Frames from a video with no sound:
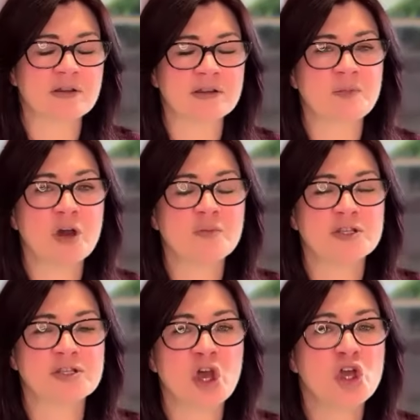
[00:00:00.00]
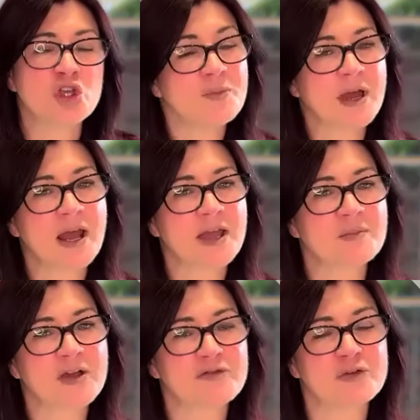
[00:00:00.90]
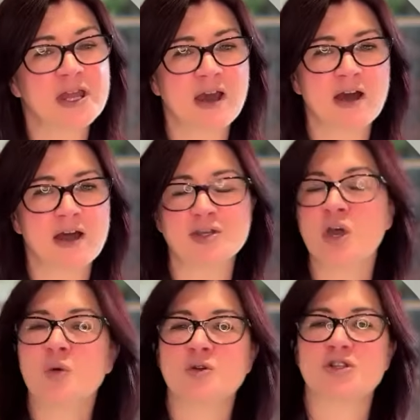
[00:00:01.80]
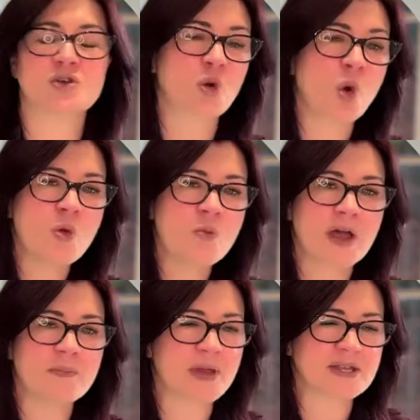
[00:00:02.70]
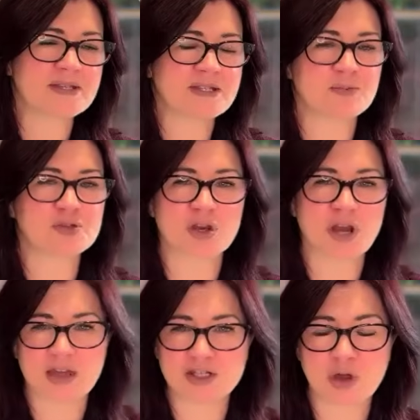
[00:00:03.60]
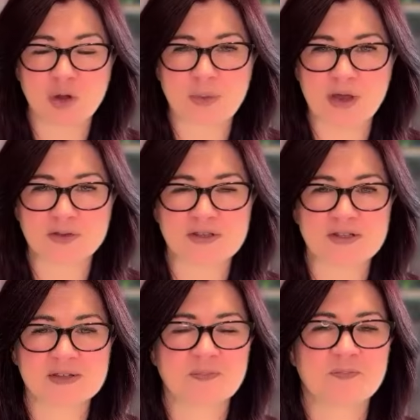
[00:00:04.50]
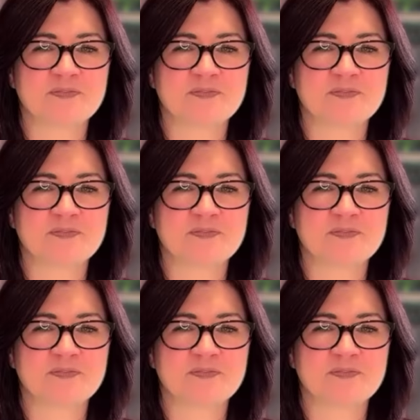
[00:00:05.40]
on at the moment, you might like my free guide, which has got all my best tips on how to go about this.